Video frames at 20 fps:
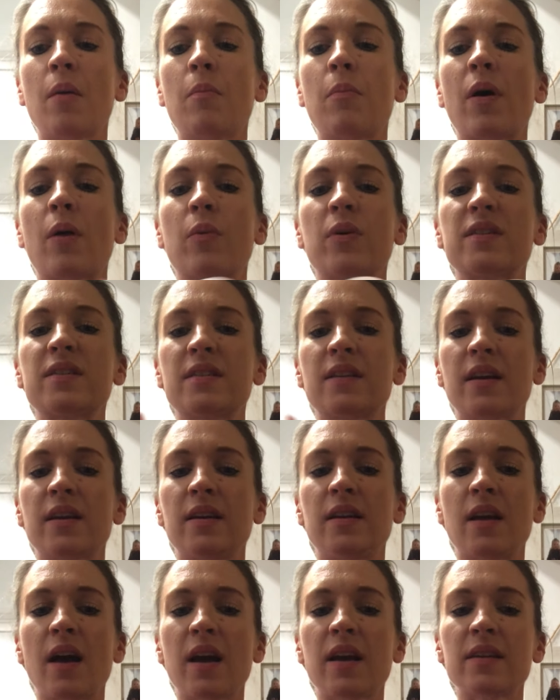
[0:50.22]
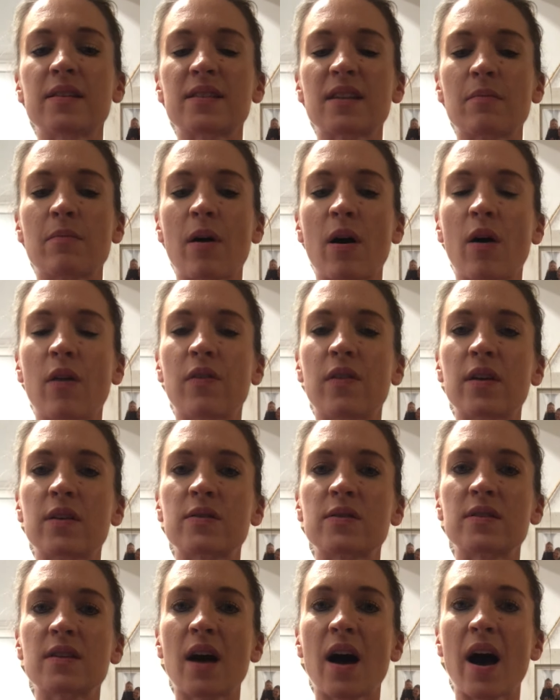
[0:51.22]
But what's nice about
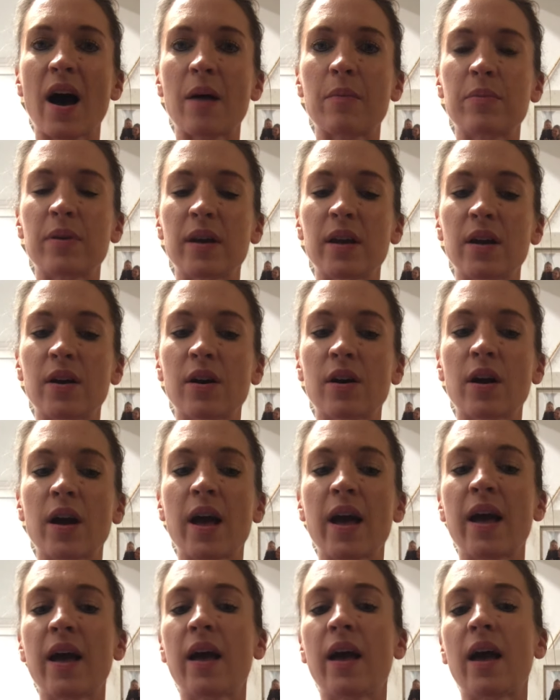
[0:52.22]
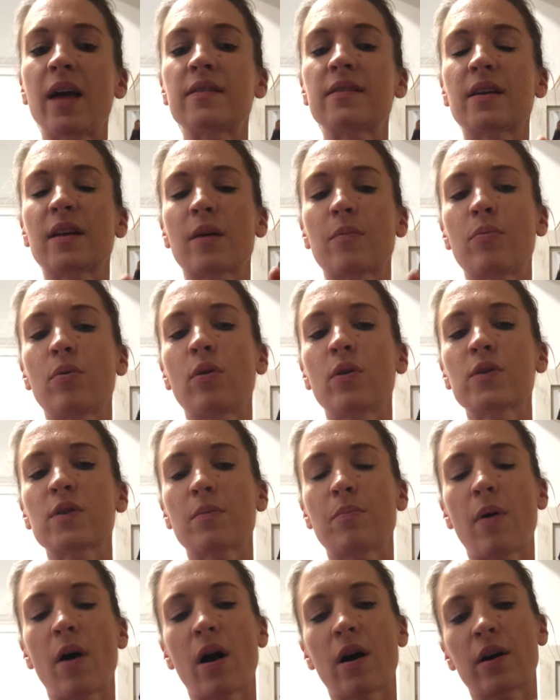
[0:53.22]
this top here is that it pulls
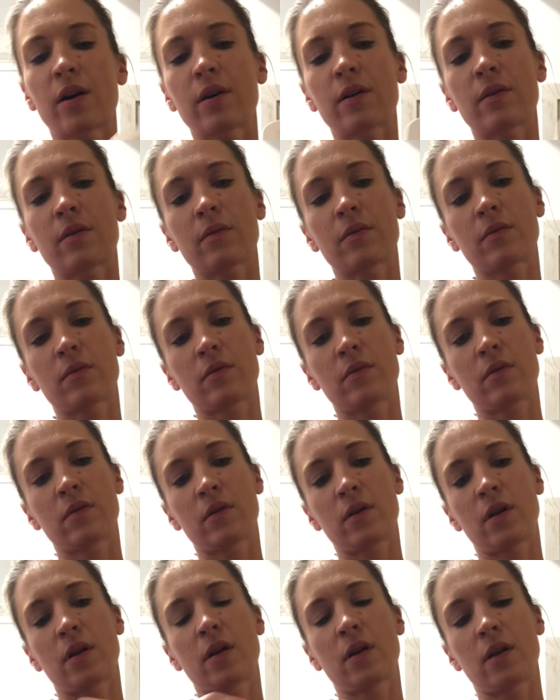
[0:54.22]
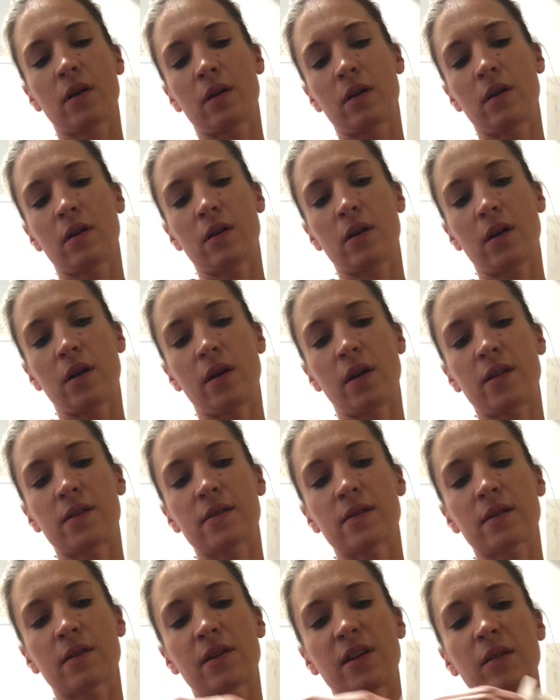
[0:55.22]
apart and
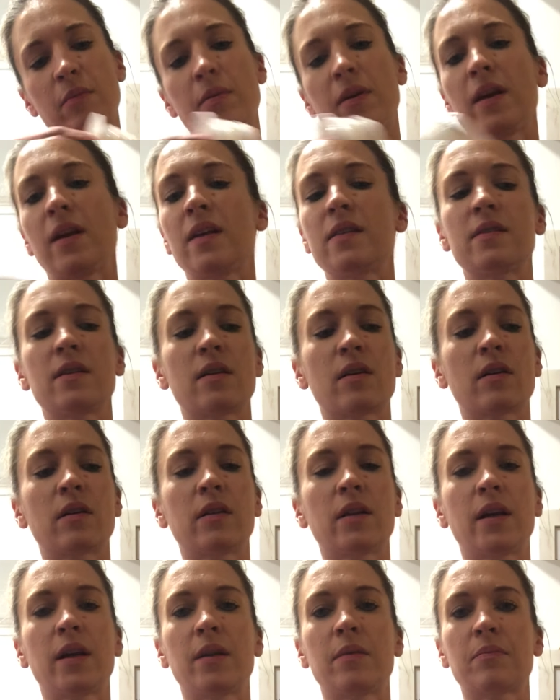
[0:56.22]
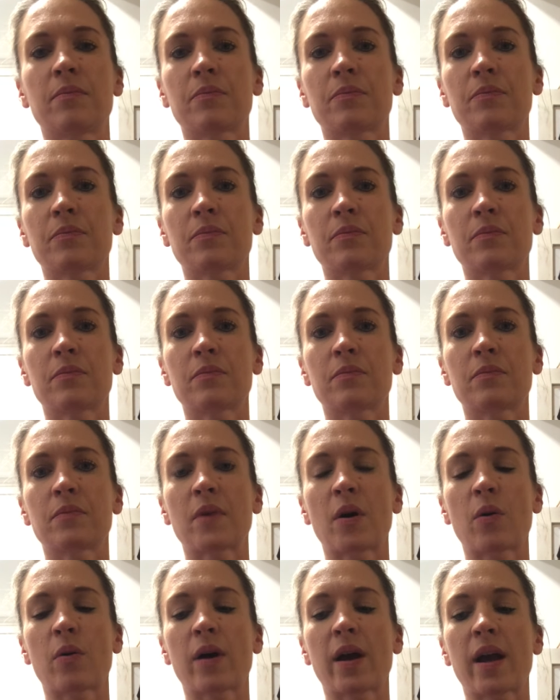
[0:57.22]
it's gonna be easy to clean,
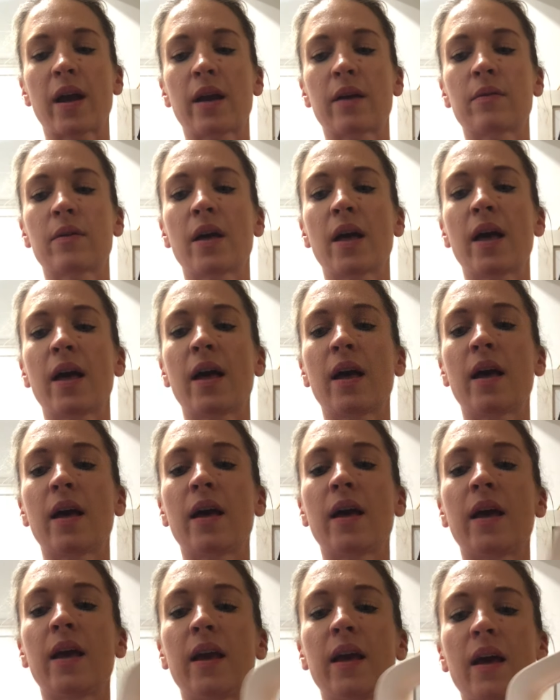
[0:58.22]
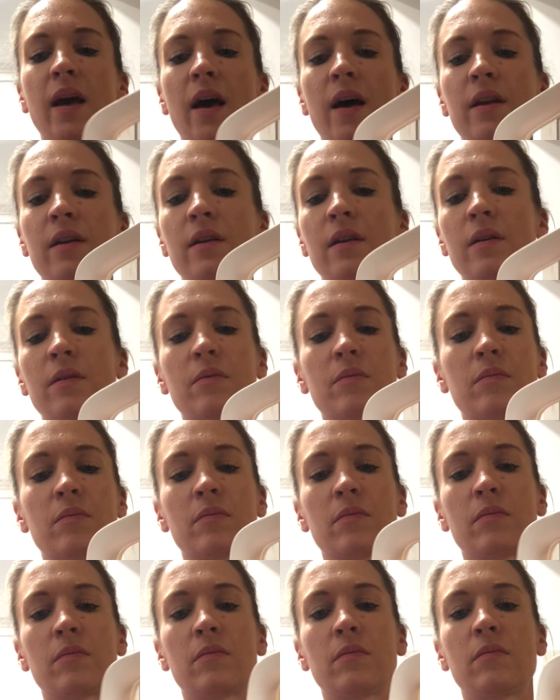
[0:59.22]
okay? And
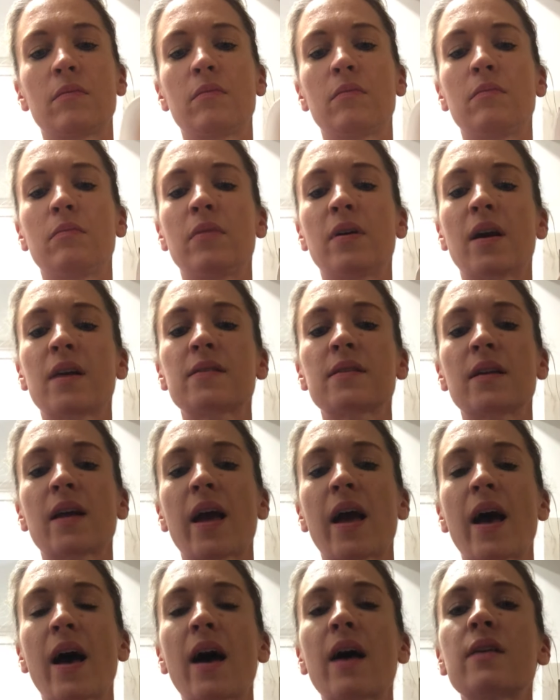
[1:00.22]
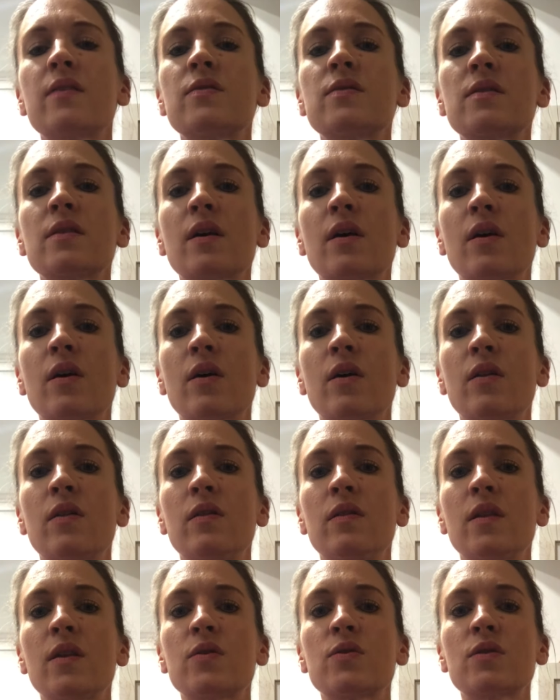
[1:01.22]
because it has
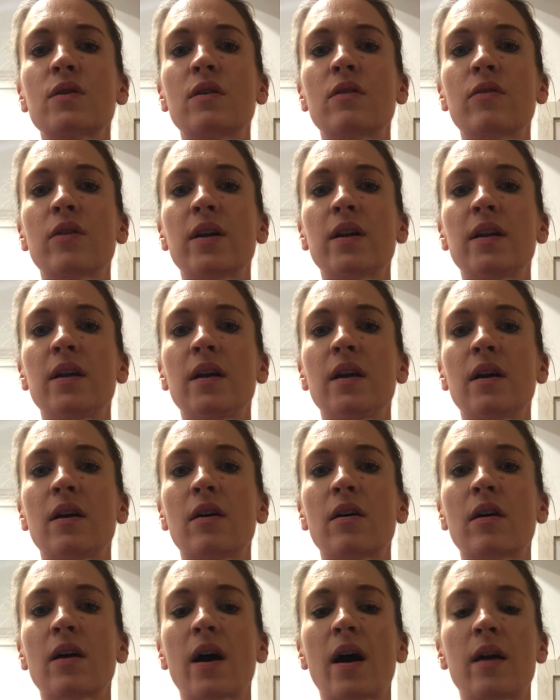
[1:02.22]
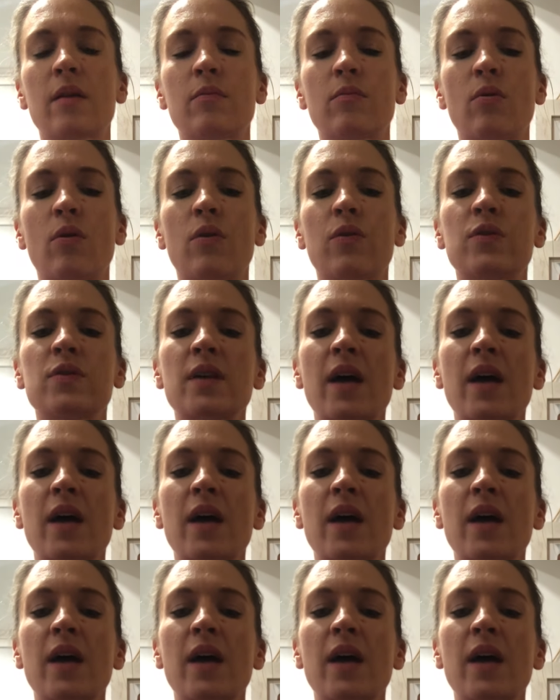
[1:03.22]
this grid here on both